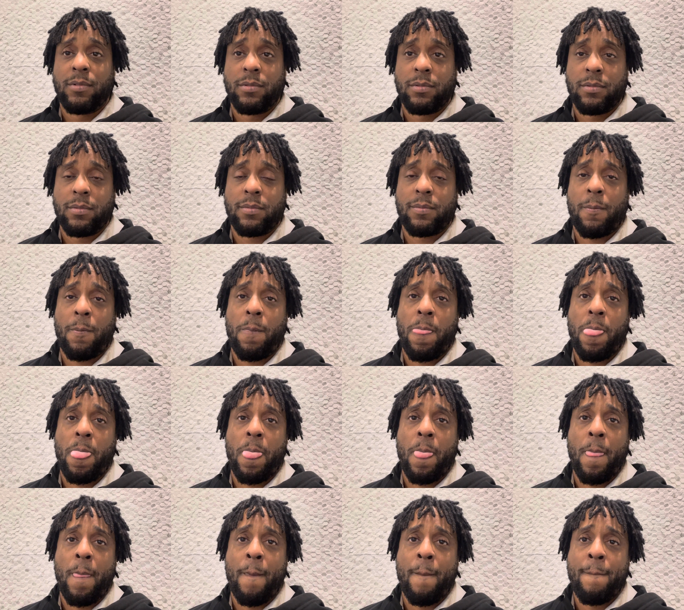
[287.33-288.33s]

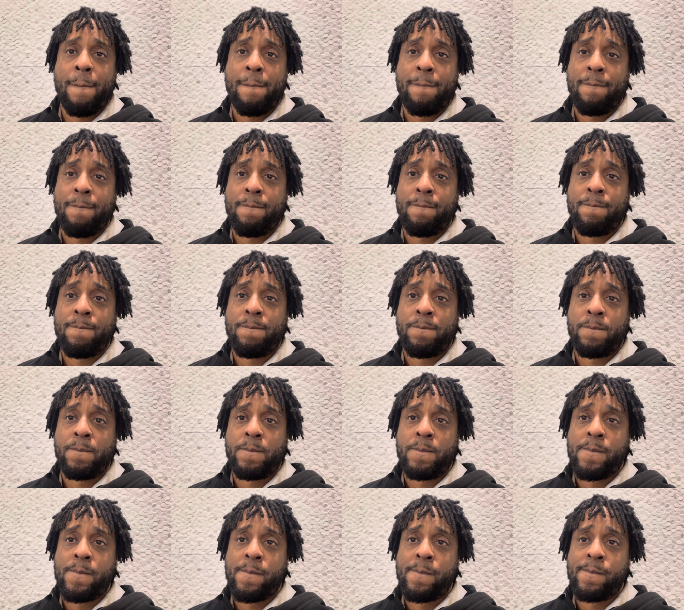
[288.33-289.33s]

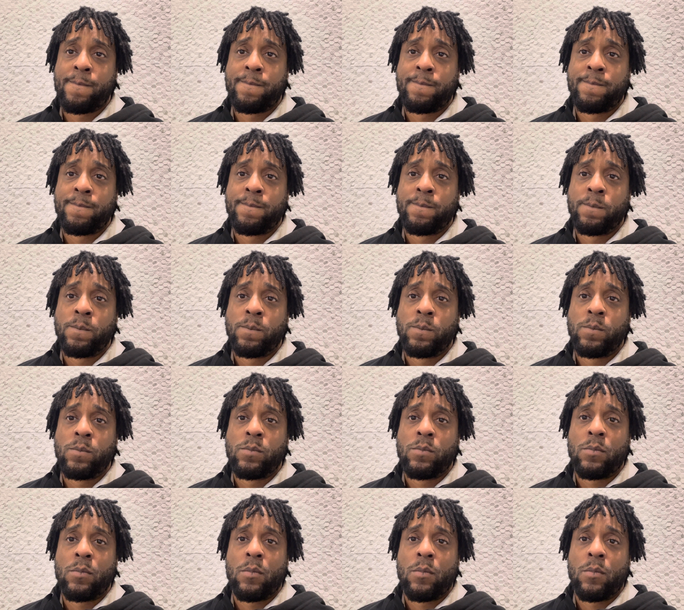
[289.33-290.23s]
(silence)